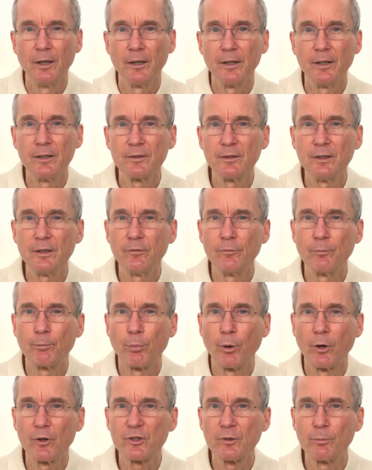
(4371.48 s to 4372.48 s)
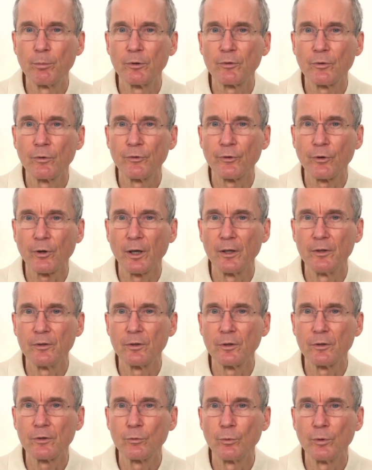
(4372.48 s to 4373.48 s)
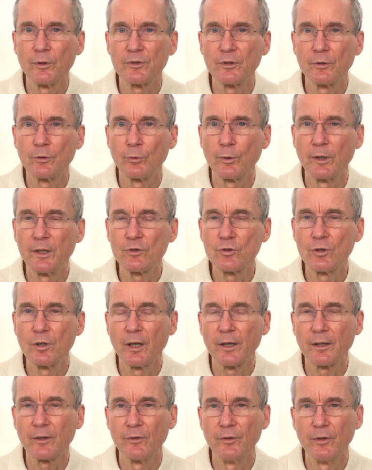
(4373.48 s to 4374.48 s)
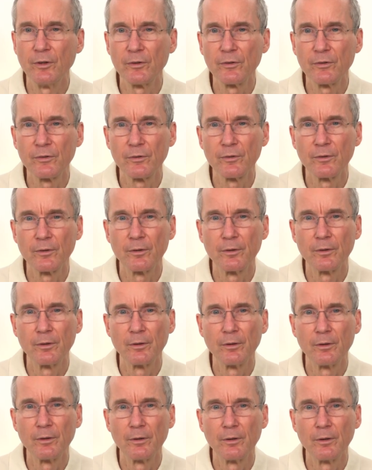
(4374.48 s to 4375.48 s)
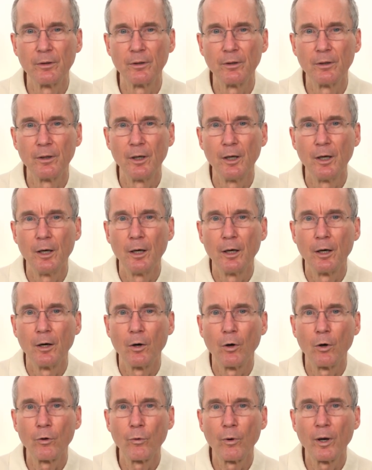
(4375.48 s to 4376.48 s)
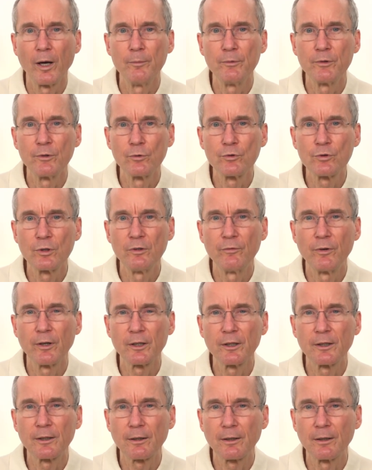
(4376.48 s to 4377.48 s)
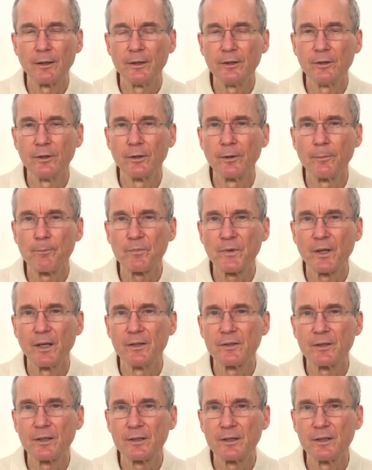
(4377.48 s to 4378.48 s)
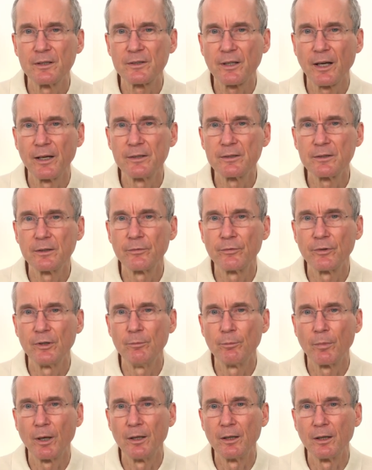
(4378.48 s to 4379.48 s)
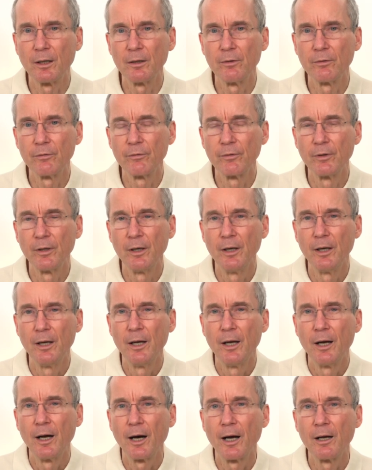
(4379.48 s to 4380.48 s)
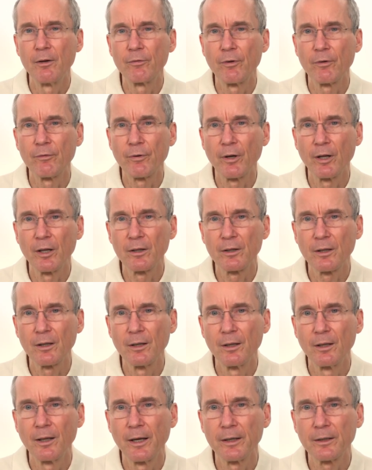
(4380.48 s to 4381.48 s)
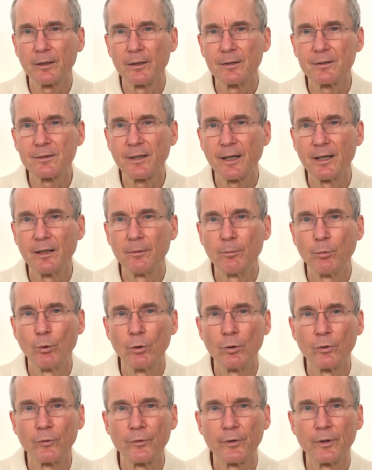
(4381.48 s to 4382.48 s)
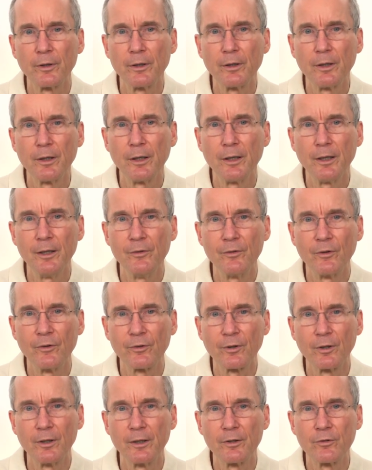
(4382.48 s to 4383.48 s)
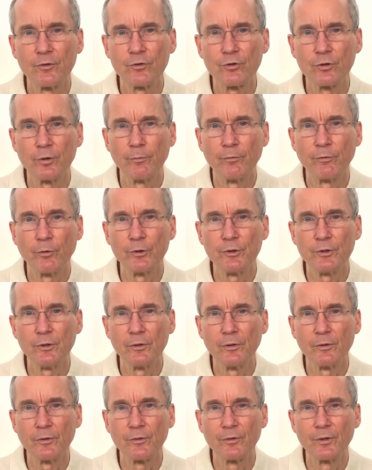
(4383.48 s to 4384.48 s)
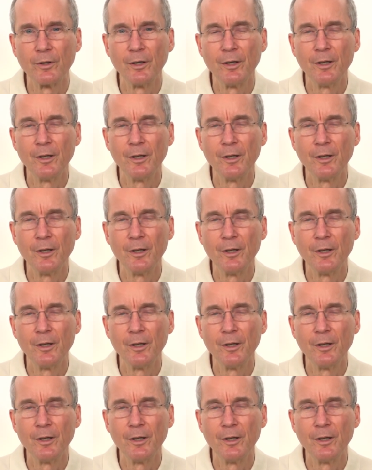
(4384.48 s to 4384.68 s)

Is it even possible to surrender to a situation like this? Although I'm usually very clear and decisive in my life, I've felt like a sailboat in this relationship for years.